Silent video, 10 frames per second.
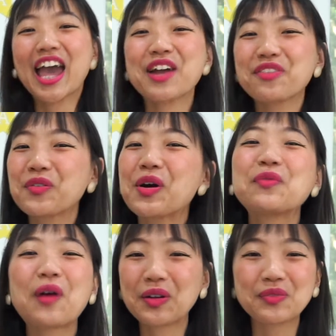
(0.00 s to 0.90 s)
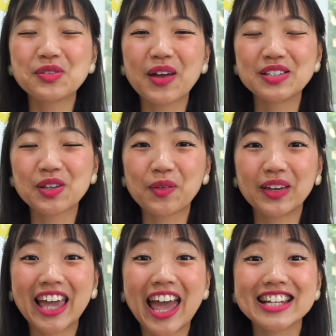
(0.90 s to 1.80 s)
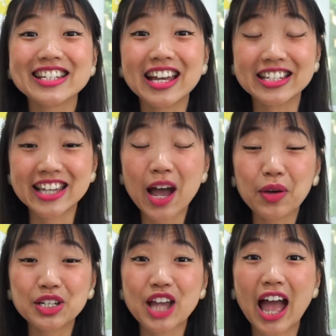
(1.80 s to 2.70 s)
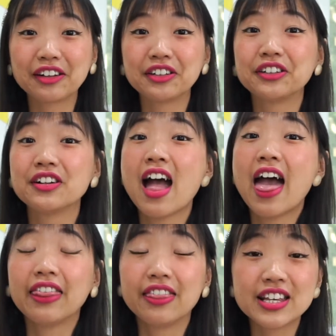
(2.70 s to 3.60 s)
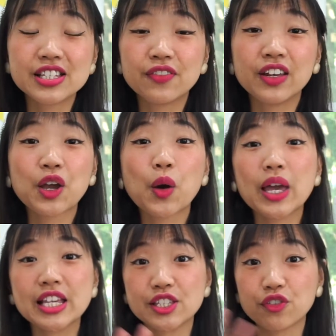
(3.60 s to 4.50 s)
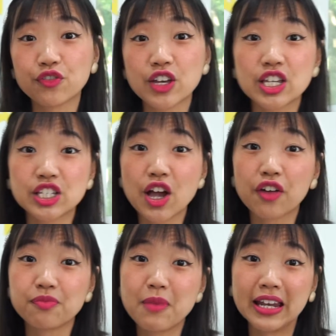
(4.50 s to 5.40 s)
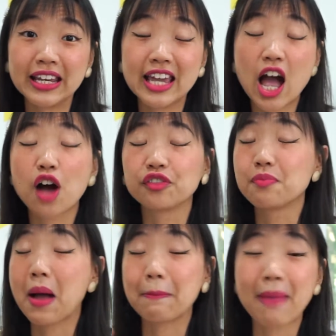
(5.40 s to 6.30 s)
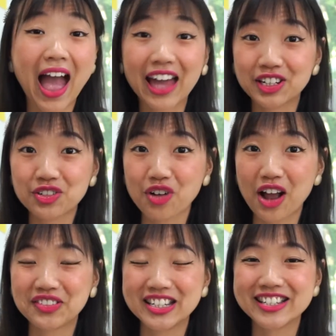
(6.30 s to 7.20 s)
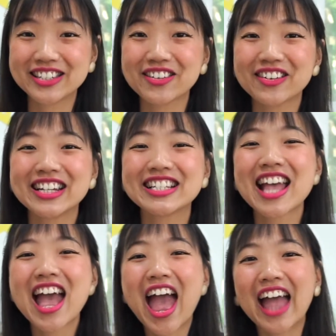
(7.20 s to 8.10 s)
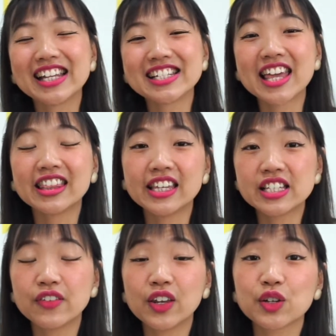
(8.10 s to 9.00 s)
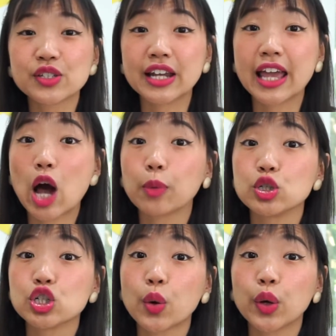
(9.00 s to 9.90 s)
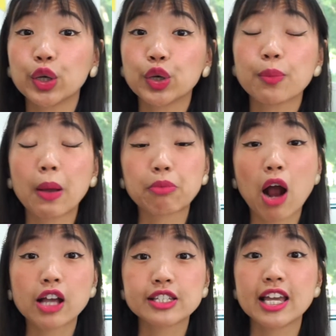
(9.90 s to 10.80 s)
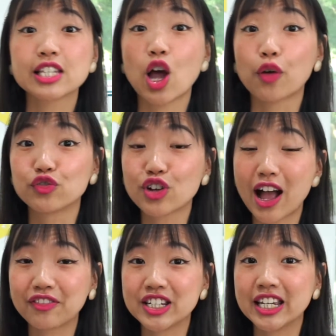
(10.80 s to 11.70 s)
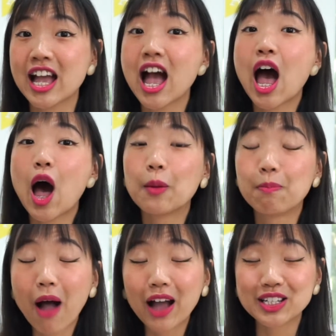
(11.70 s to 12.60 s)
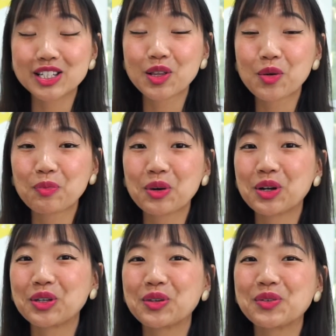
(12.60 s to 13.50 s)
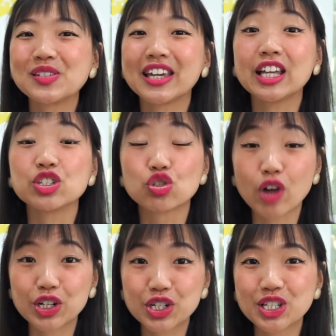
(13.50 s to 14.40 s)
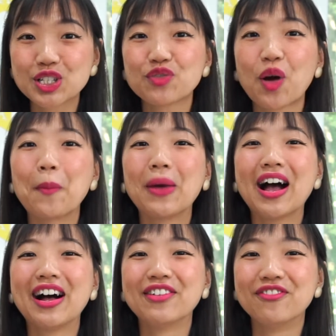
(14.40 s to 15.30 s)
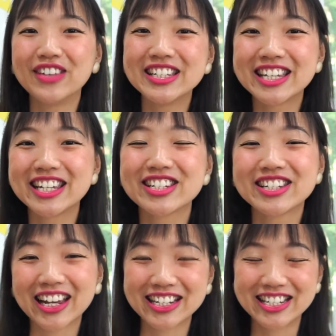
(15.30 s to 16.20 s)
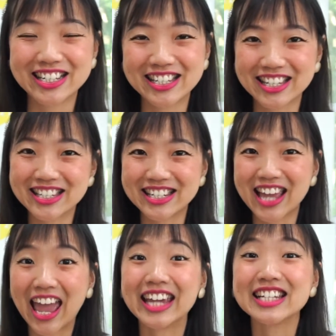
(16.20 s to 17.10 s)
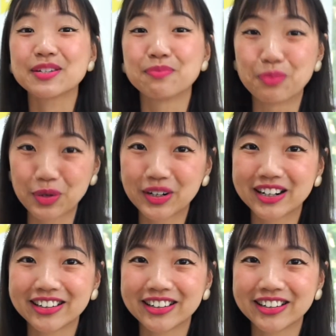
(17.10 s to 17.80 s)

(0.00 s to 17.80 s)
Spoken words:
Hey everyone, welcome to my sewing and DIY channel. This video is the first of many of my pattern drafting series, and in this video today I'll be showing you my process of drafting a body sloper using instructions from a vintage 1968 book.